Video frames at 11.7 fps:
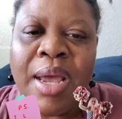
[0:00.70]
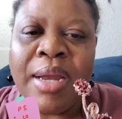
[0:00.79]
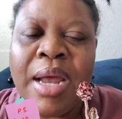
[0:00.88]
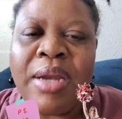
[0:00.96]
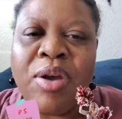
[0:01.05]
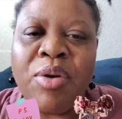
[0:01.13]

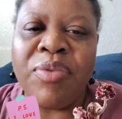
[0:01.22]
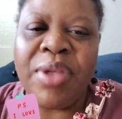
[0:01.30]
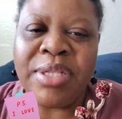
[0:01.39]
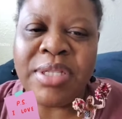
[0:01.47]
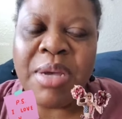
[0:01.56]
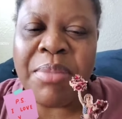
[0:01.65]
And I know
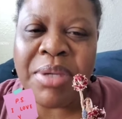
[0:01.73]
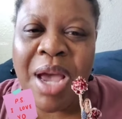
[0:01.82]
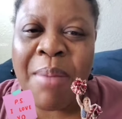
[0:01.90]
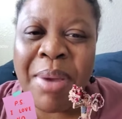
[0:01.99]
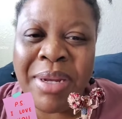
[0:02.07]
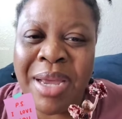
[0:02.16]
that some of
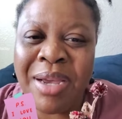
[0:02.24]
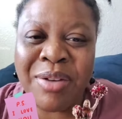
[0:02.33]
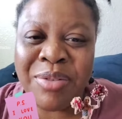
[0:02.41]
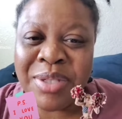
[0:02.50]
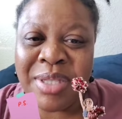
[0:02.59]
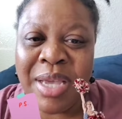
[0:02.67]
y'all may not
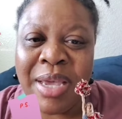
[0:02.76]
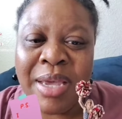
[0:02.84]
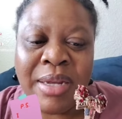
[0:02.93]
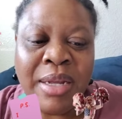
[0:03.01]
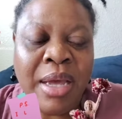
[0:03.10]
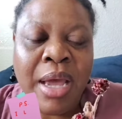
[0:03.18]

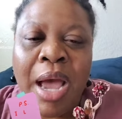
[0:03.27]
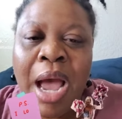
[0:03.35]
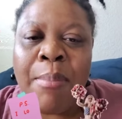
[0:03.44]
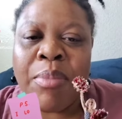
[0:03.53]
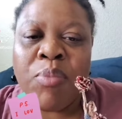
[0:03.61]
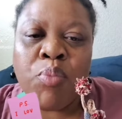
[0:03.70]
understand
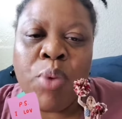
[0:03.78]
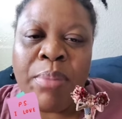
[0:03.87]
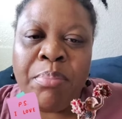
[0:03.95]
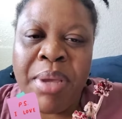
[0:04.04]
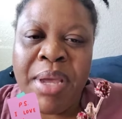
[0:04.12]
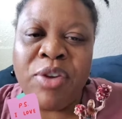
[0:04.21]
I'm,
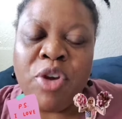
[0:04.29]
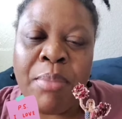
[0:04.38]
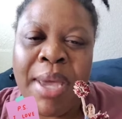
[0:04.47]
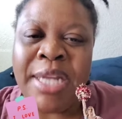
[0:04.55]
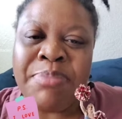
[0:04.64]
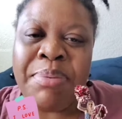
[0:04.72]
what being your
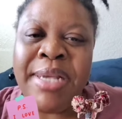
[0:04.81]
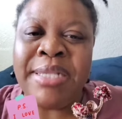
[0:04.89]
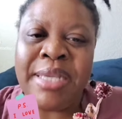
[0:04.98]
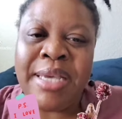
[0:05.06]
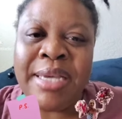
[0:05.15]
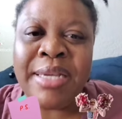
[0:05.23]
man's
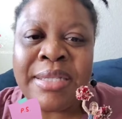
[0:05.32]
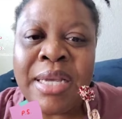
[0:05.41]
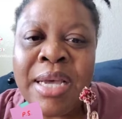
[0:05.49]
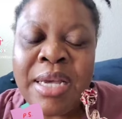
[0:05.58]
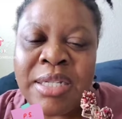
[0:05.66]
peace is.